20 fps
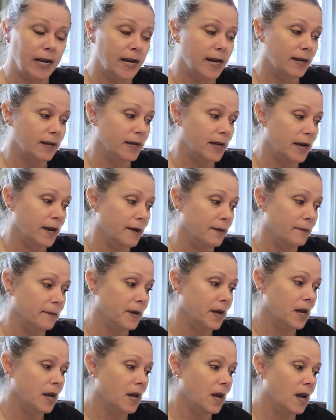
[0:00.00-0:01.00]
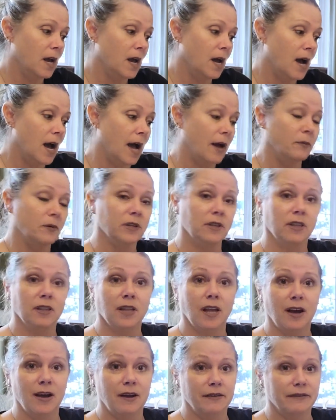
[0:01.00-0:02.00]
And I would
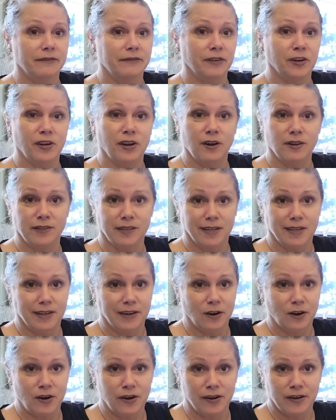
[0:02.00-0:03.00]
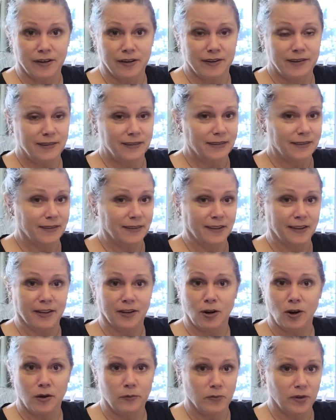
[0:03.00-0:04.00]
love for y'all to get on
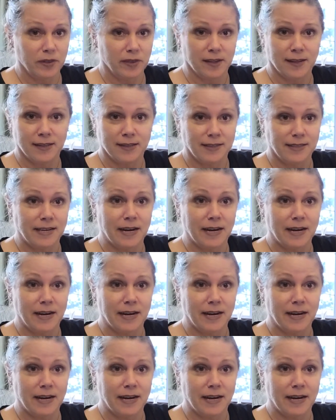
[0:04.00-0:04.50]
with this.